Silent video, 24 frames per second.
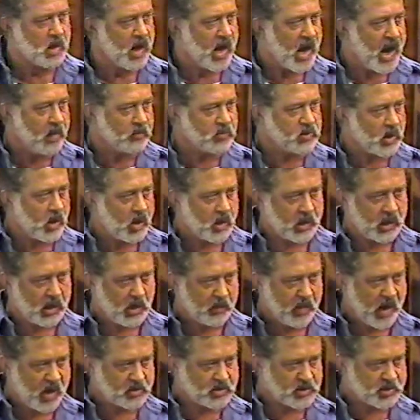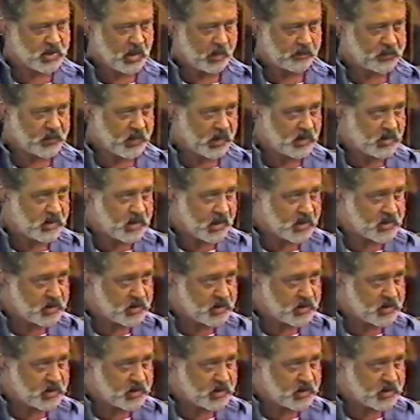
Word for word: I'm talking about something that's